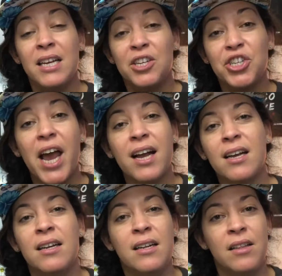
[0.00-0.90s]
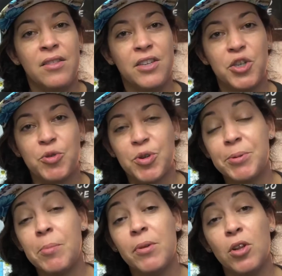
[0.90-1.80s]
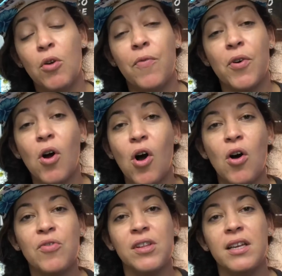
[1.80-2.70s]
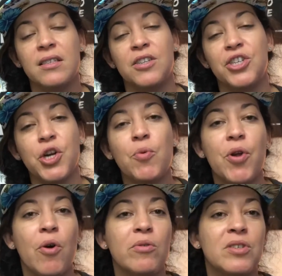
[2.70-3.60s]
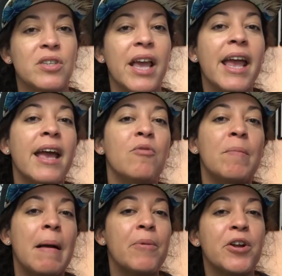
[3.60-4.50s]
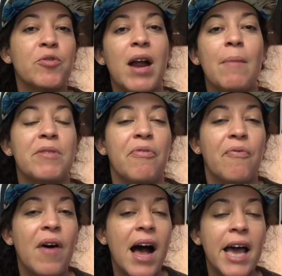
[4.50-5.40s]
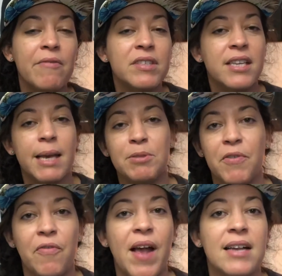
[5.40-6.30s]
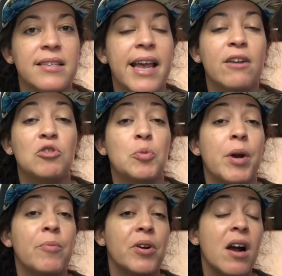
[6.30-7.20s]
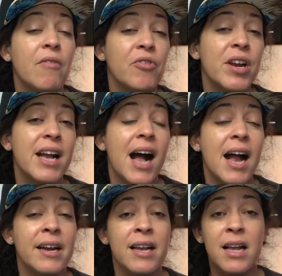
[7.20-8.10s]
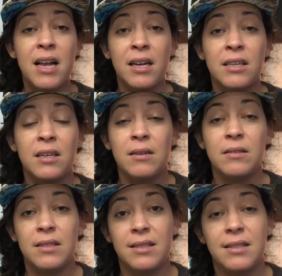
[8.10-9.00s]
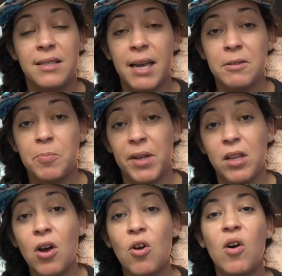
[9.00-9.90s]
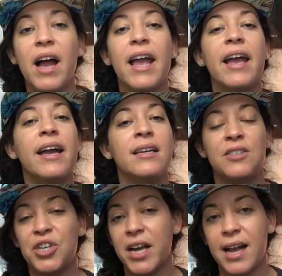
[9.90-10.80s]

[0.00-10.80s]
Check the description below for all the links and show notes. And remember to grab the 5 tips for fast ankle sprain recovery guide ticked below, and check